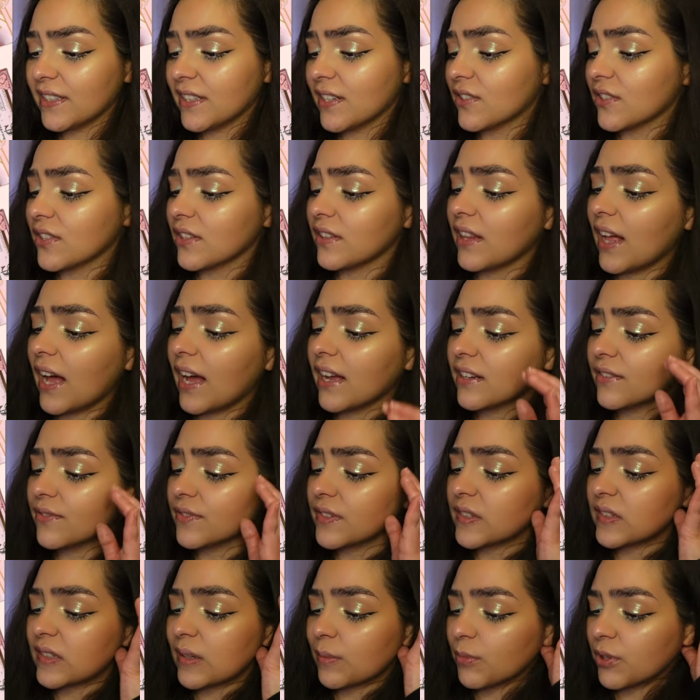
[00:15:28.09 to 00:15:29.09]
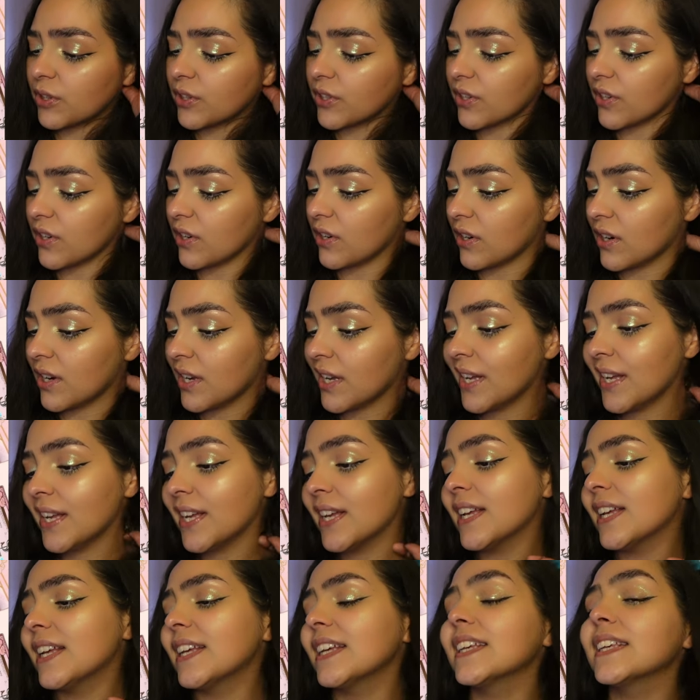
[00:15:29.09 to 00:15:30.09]
There's a lot of similar
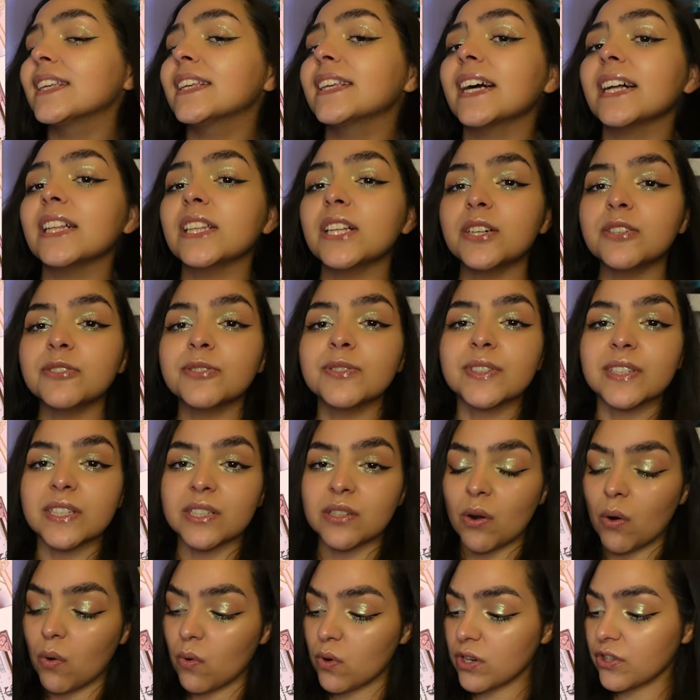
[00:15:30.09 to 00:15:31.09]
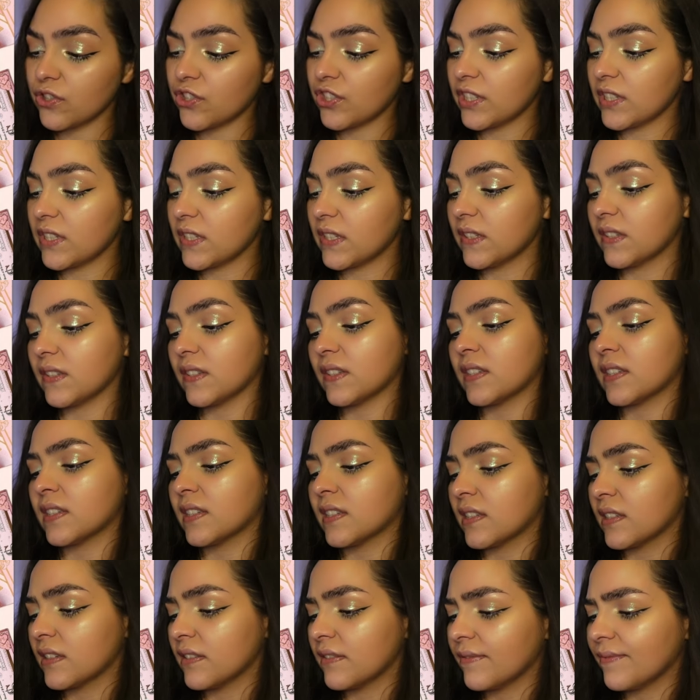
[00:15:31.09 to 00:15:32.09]
yellows and
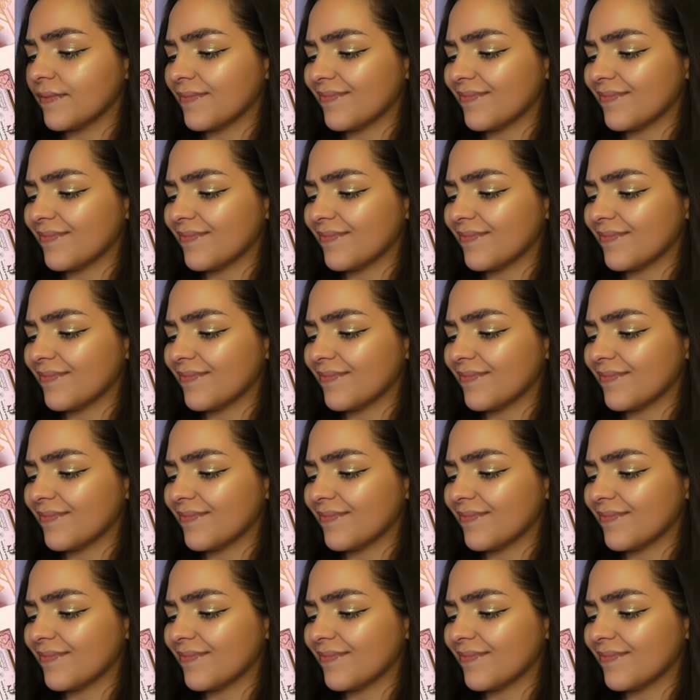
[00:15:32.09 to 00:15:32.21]
oranges.